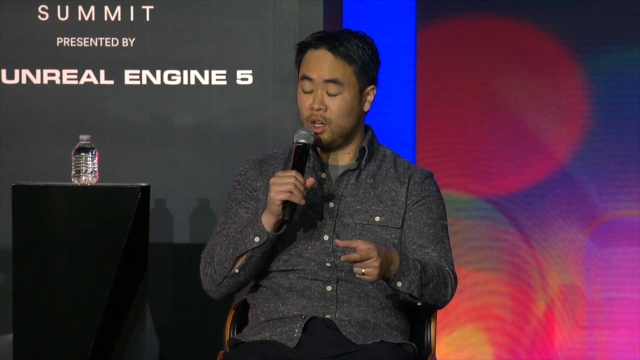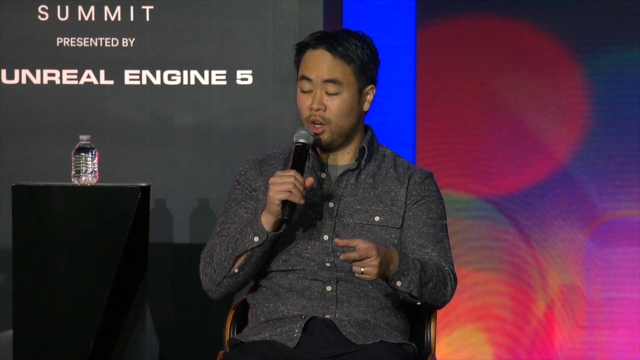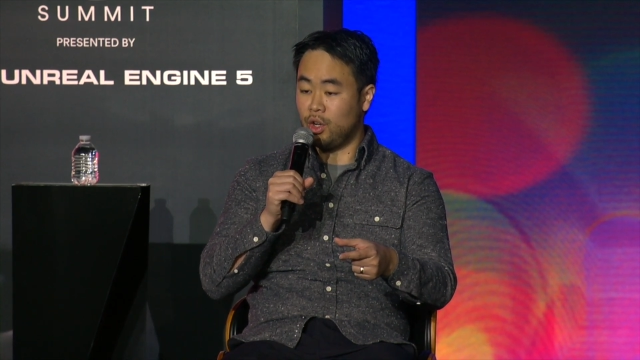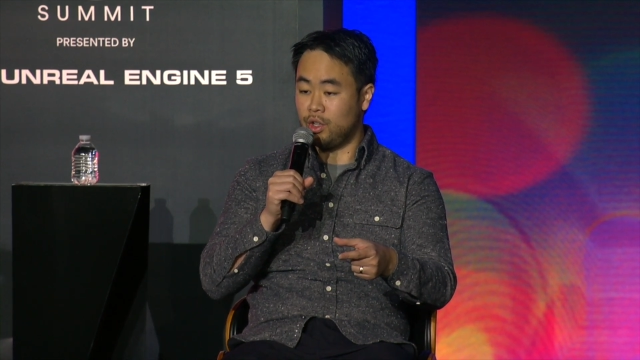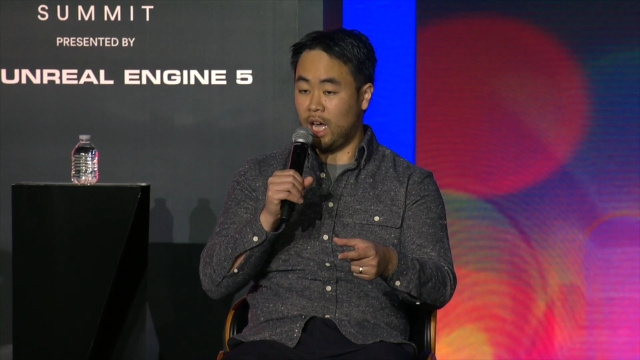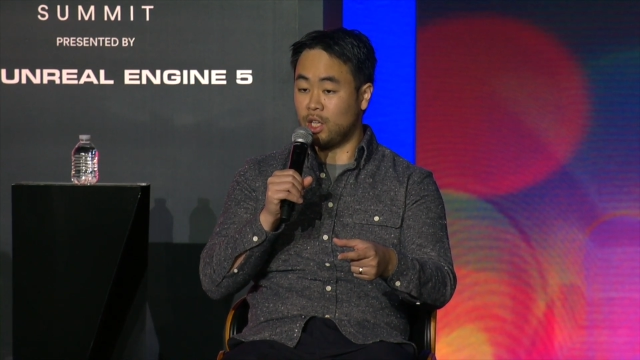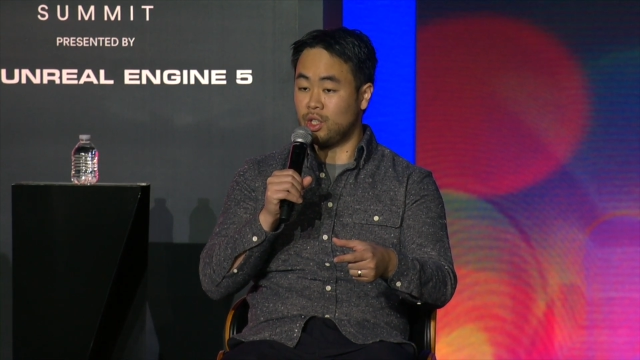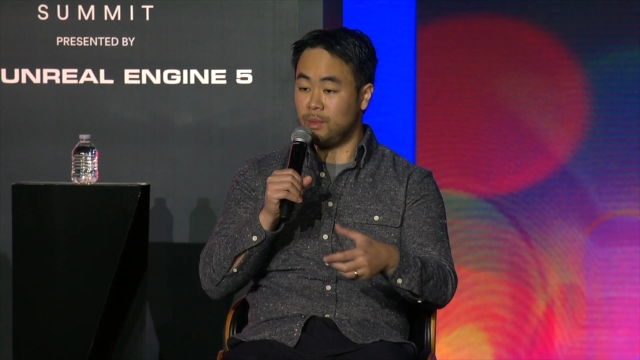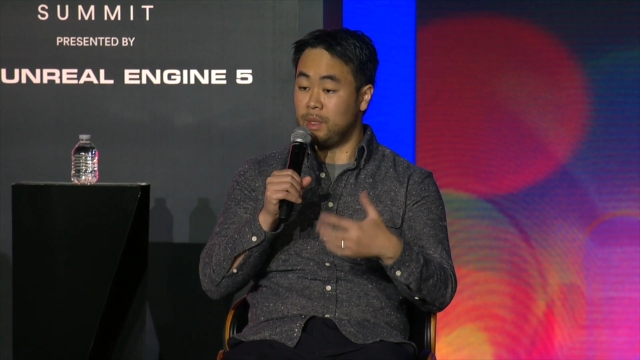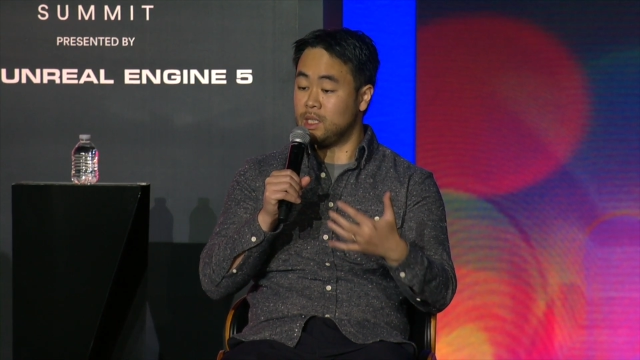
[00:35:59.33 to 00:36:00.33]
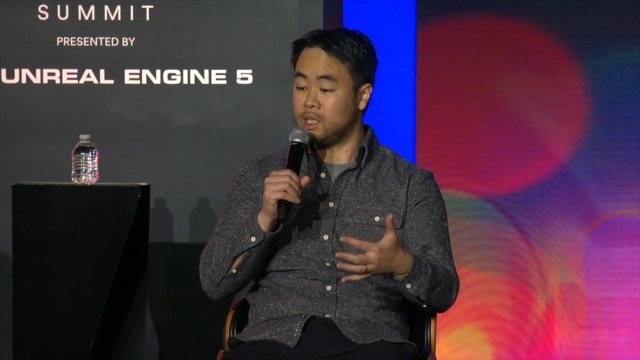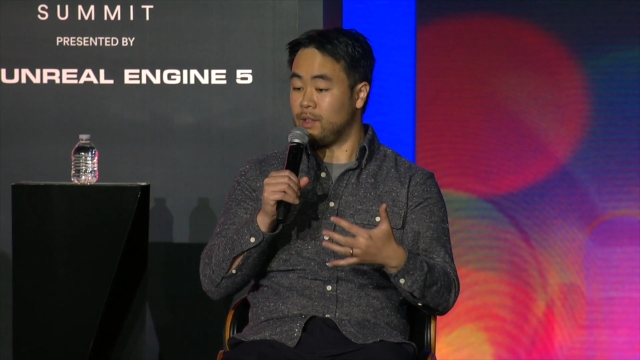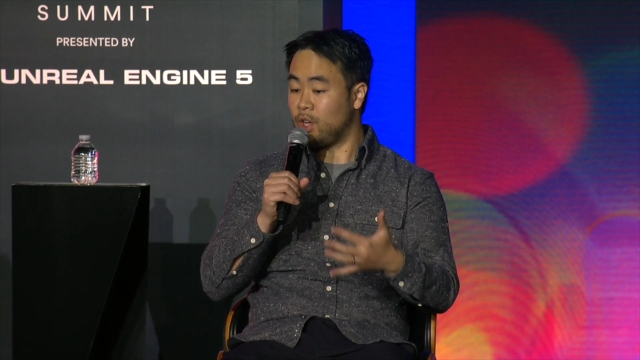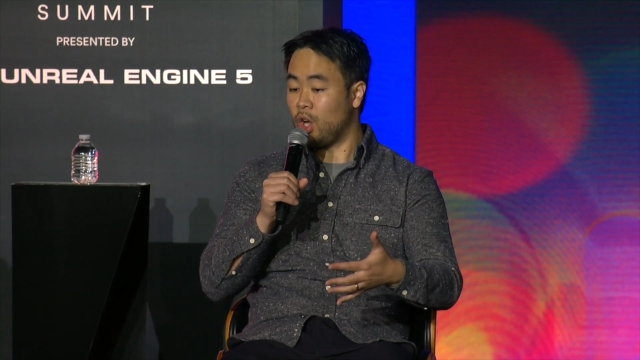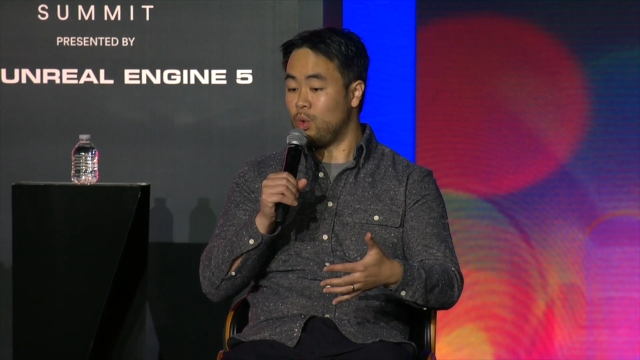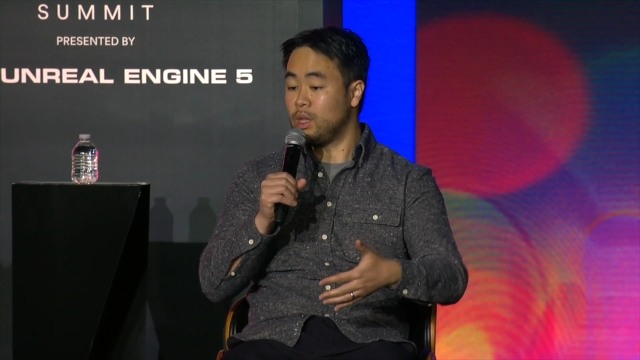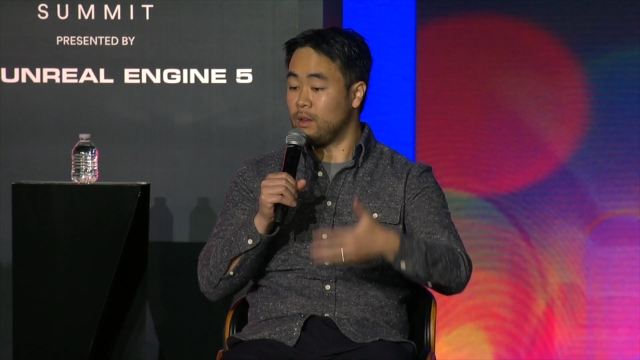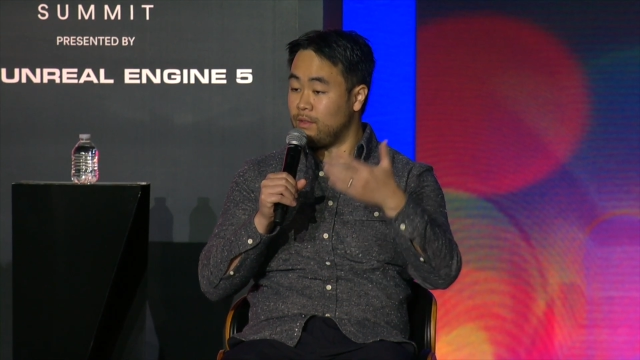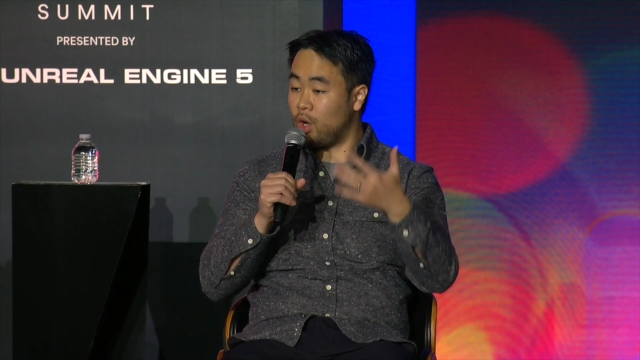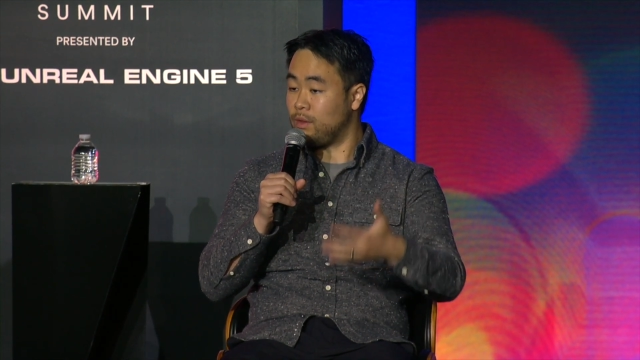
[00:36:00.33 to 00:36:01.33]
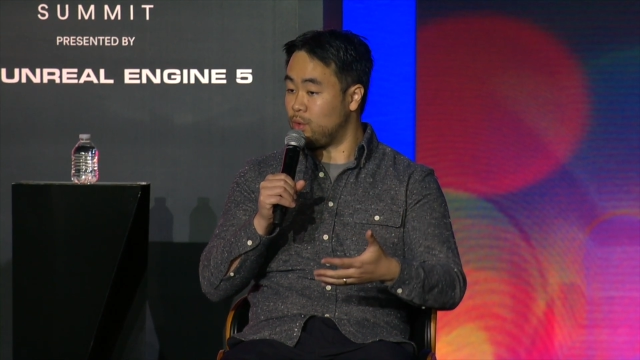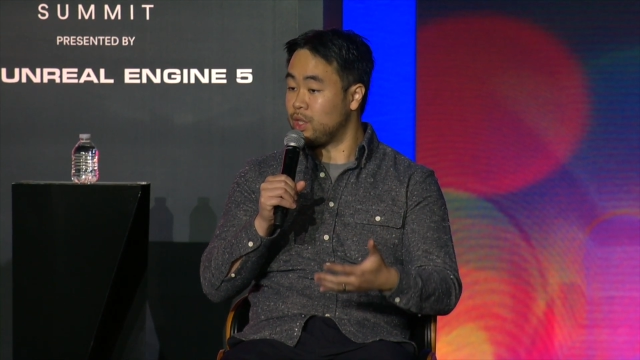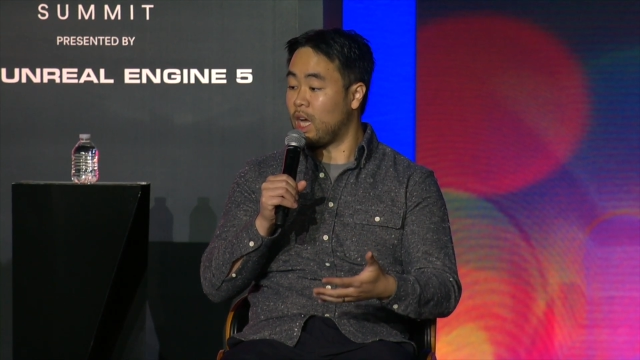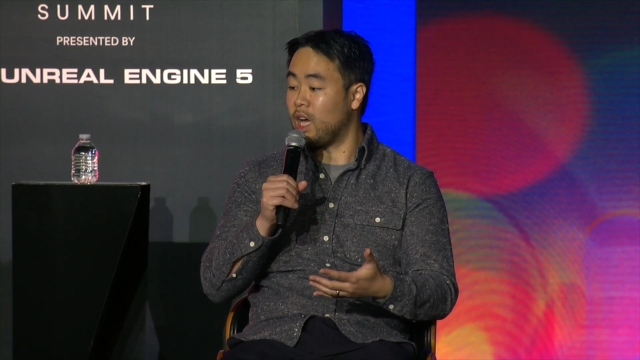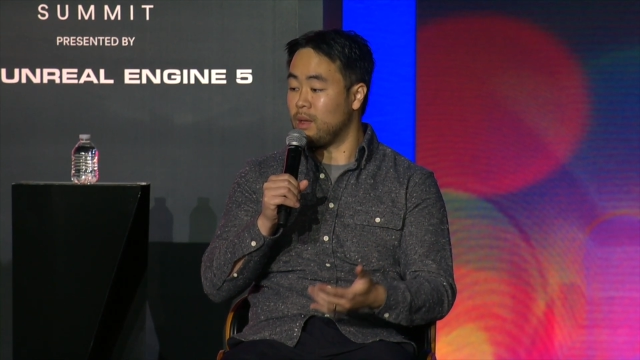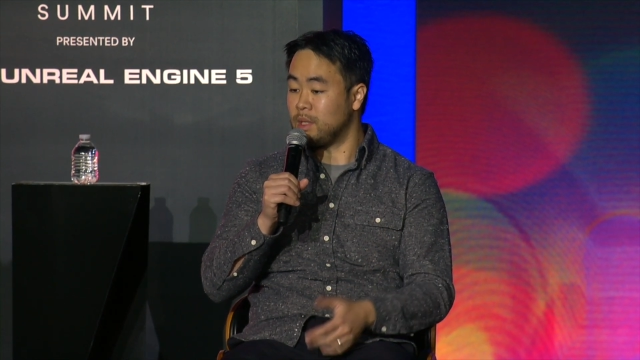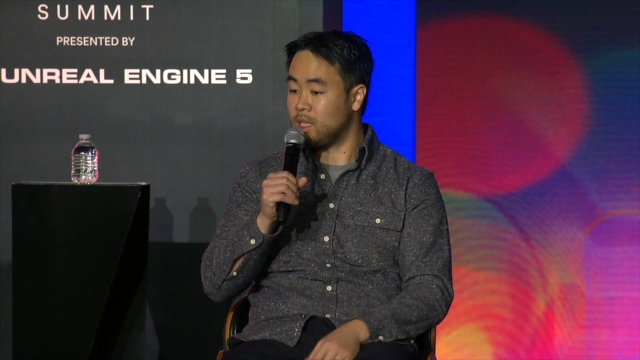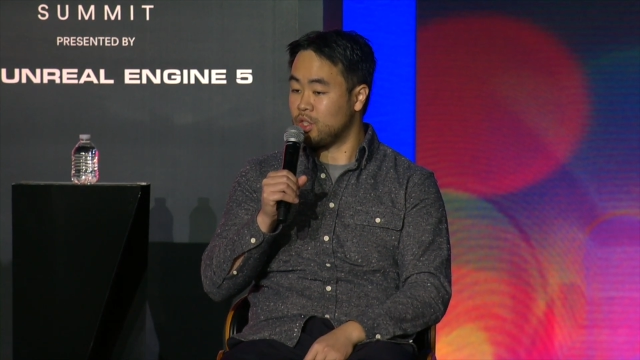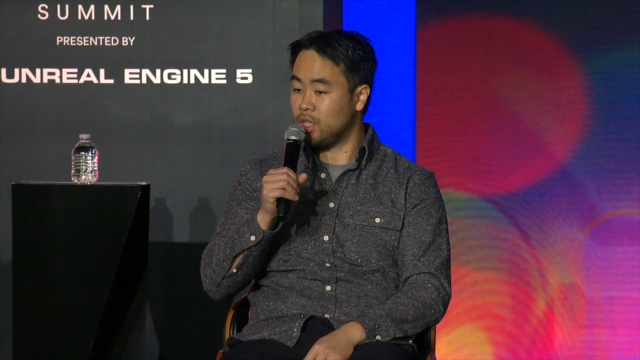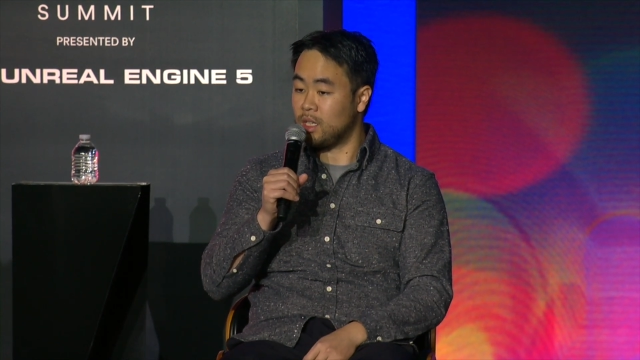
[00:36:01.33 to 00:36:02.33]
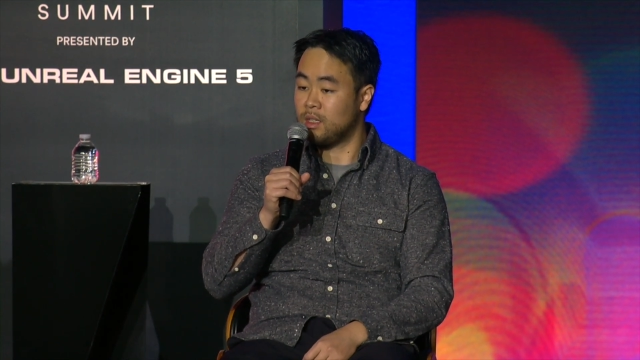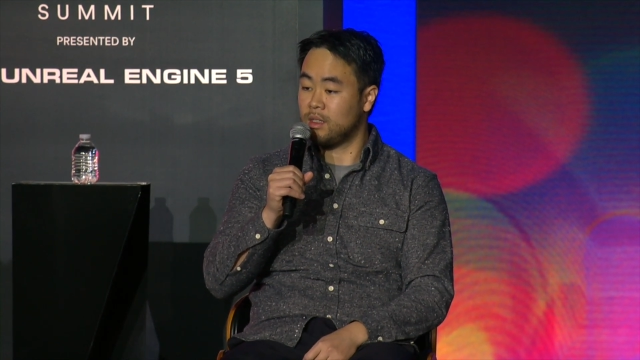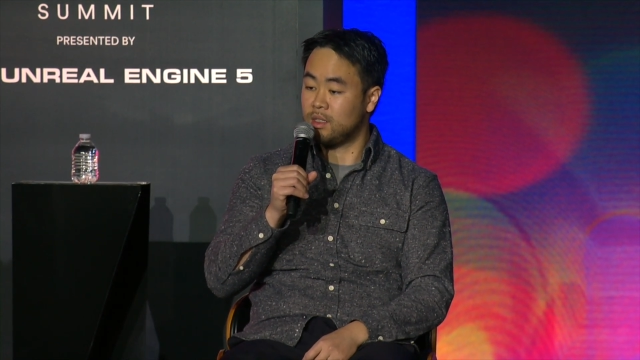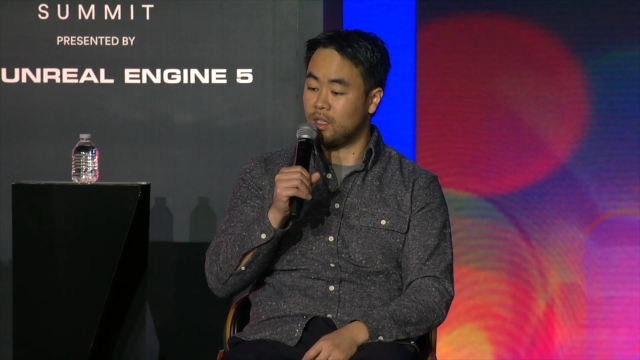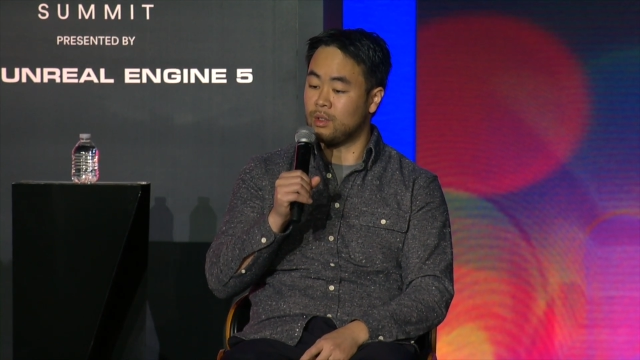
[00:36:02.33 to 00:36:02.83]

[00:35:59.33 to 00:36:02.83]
are actually pieces of code that evolve over time, essentially. So.